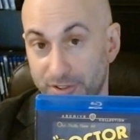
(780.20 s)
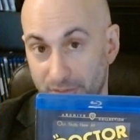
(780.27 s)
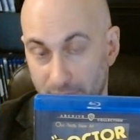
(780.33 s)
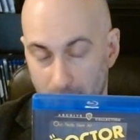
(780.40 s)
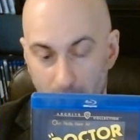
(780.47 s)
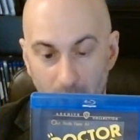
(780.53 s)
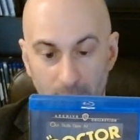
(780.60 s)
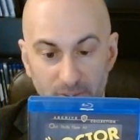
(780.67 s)

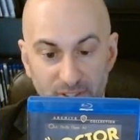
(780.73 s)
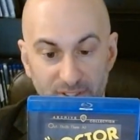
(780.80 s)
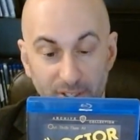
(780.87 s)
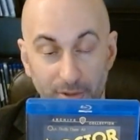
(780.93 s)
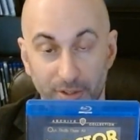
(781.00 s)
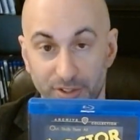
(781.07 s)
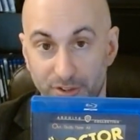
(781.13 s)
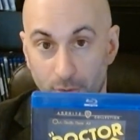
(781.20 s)

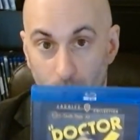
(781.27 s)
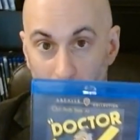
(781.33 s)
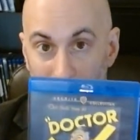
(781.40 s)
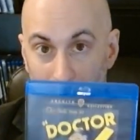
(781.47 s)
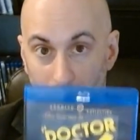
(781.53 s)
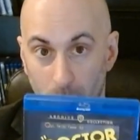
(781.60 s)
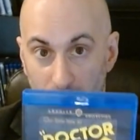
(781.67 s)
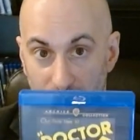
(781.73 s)
commentaries are
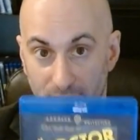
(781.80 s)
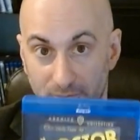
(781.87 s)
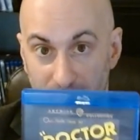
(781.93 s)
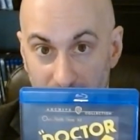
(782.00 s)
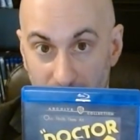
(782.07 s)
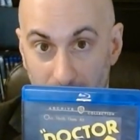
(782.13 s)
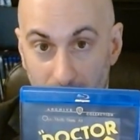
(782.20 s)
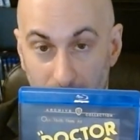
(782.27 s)
well worth
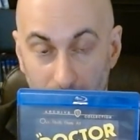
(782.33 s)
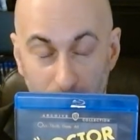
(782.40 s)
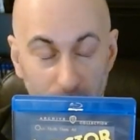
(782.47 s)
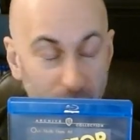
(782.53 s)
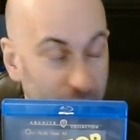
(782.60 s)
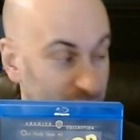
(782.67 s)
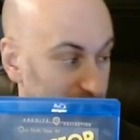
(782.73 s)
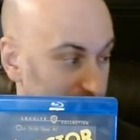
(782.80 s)
the
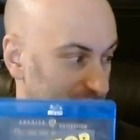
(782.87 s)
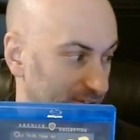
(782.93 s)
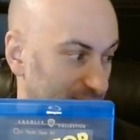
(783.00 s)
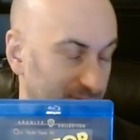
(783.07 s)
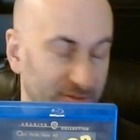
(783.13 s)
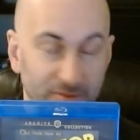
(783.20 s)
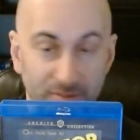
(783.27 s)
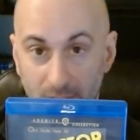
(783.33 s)
purchase of
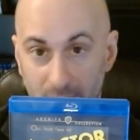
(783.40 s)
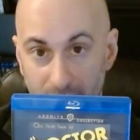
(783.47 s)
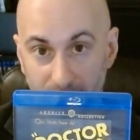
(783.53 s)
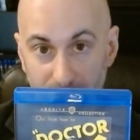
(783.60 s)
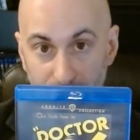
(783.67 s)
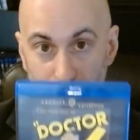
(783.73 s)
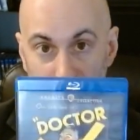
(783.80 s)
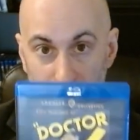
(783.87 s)

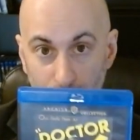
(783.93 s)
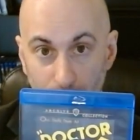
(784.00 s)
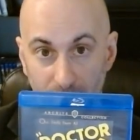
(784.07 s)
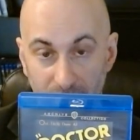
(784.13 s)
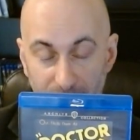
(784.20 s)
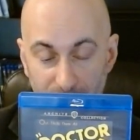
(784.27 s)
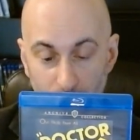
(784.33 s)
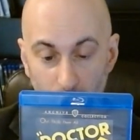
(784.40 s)
this
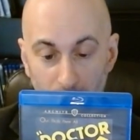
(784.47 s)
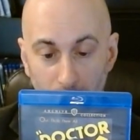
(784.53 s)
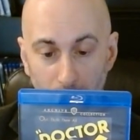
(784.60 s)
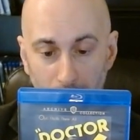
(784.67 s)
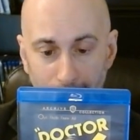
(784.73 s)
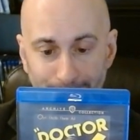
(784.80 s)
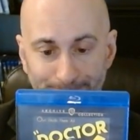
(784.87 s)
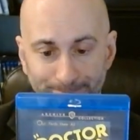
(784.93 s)
Blu-ray as
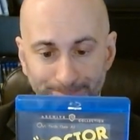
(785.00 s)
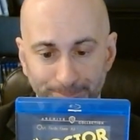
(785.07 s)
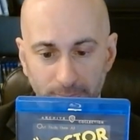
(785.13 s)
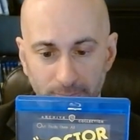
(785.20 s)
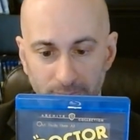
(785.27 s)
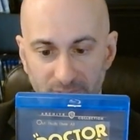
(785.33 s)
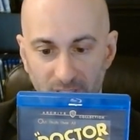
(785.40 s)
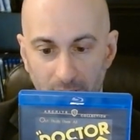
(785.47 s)
well.
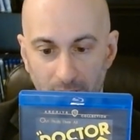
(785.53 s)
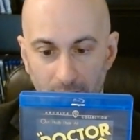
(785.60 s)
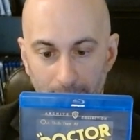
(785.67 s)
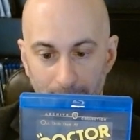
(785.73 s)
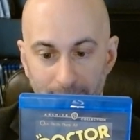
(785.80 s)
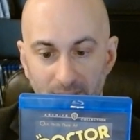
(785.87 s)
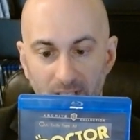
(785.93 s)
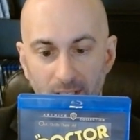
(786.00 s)

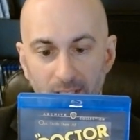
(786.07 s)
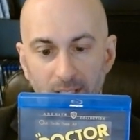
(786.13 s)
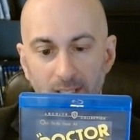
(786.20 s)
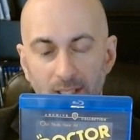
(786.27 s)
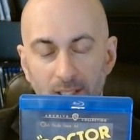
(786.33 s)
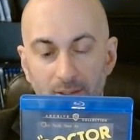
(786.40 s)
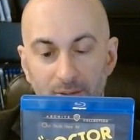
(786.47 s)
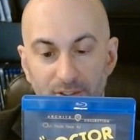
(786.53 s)

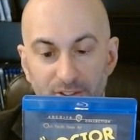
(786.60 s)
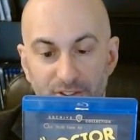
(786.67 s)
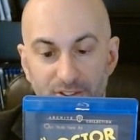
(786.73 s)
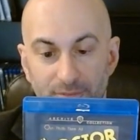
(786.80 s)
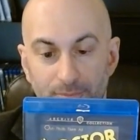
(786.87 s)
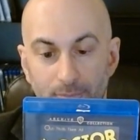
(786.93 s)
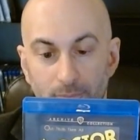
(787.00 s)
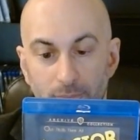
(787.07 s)

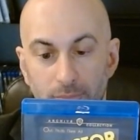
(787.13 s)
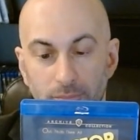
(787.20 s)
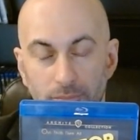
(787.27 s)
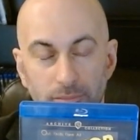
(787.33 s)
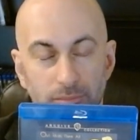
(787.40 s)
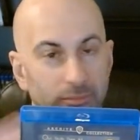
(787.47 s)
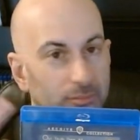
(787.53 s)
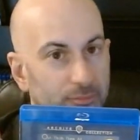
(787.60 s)
There's
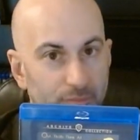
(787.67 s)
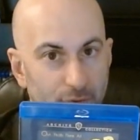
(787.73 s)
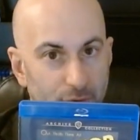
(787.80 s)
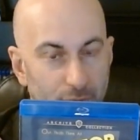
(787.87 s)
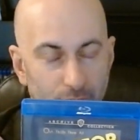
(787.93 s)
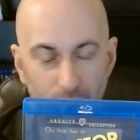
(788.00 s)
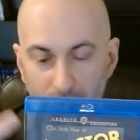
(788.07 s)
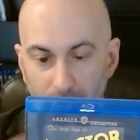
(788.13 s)

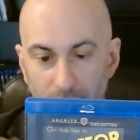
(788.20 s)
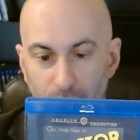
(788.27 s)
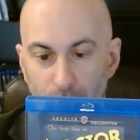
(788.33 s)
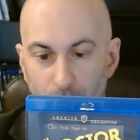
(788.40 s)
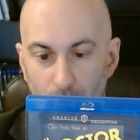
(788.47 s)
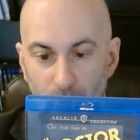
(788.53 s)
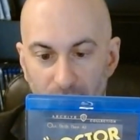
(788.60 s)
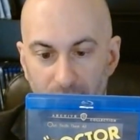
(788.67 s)

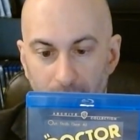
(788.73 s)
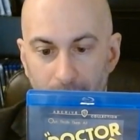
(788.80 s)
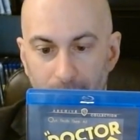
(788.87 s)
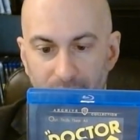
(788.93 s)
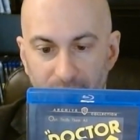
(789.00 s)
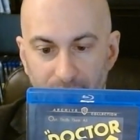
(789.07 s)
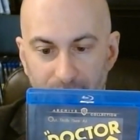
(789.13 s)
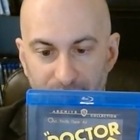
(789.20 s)
two of
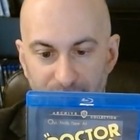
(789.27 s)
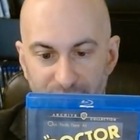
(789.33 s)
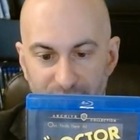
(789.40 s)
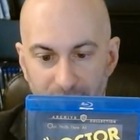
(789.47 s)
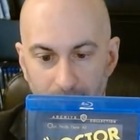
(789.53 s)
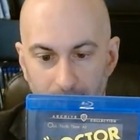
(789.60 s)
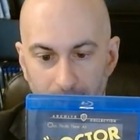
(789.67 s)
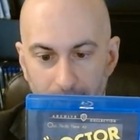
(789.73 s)
them. There's
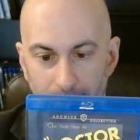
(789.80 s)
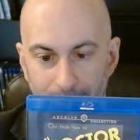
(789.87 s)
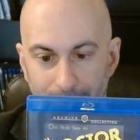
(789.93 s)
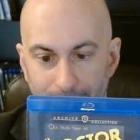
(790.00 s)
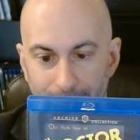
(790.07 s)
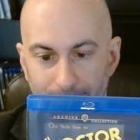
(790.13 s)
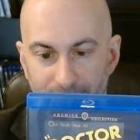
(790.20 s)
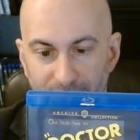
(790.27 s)

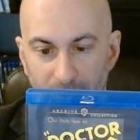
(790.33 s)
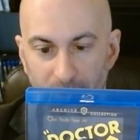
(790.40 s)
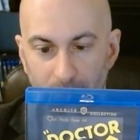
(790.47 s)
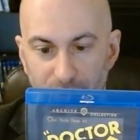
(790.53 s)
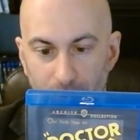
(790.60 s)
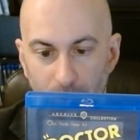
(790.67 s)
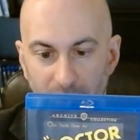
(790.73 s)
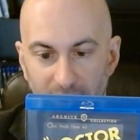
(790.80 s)
film
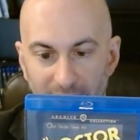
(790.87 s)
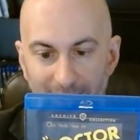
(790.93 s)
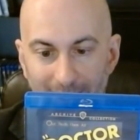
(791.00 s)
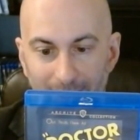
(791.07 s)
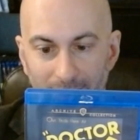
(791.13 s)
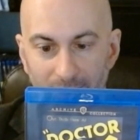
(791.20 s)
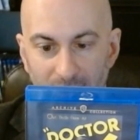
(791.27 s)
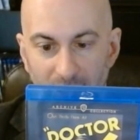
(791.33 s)
historian
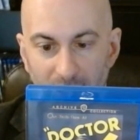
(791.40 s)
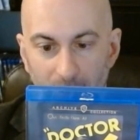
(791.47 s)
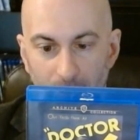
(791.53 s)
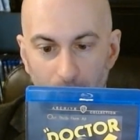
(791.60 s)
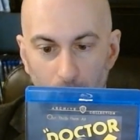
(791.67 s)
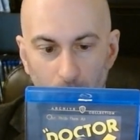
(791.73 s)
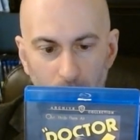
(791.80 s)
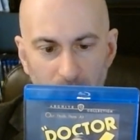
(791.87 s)
Alan K.
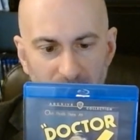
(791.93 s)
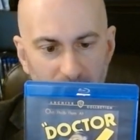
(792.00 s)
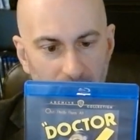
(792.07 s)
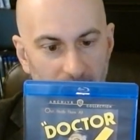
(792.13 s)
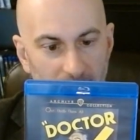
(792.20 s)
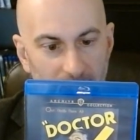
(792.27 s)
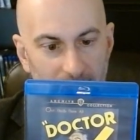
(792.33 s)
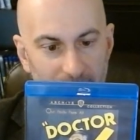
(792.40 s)
Rode,
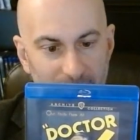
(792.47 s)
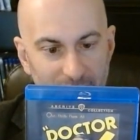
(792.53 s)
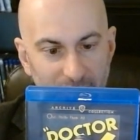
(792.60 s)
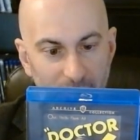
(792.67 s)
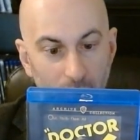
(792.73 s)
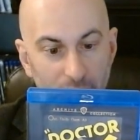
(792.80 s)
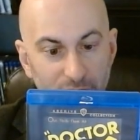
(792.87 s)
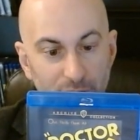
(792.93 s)
and
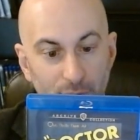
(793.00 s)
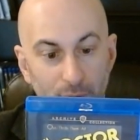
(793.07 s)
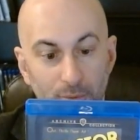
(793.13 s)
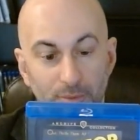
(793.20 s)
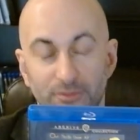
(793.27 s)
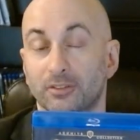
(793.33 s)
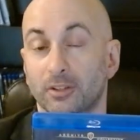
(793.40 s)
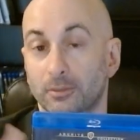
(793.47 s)
also
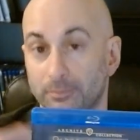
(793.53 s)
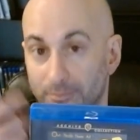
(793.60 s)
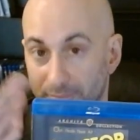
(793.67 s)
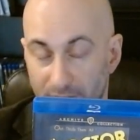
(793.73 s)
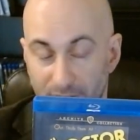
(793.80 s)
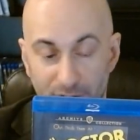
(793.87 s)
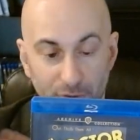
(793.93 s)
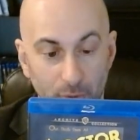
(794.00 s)
from
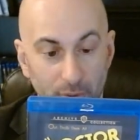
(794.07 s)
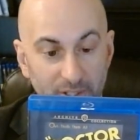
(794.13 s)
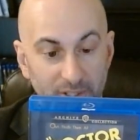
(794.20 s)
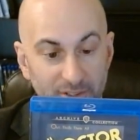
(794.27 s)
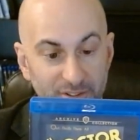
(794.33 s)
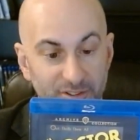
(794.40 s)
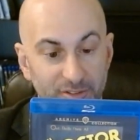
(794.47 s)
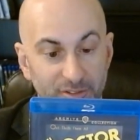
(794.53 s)

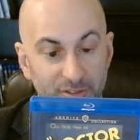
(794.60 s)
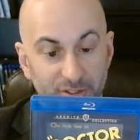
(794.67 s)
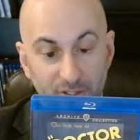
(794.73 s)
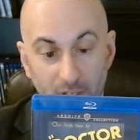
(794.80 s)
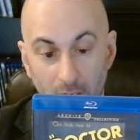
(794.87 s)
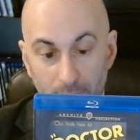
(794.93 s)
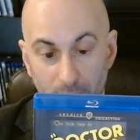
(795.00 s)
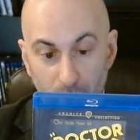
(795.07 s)
historian
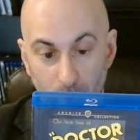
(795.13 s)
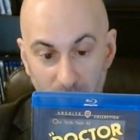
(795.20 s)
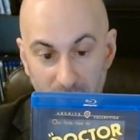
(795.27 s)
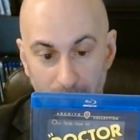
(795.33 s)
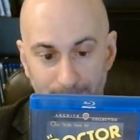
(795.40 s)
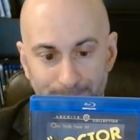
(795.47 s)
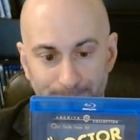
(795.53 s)
Scott McQueen,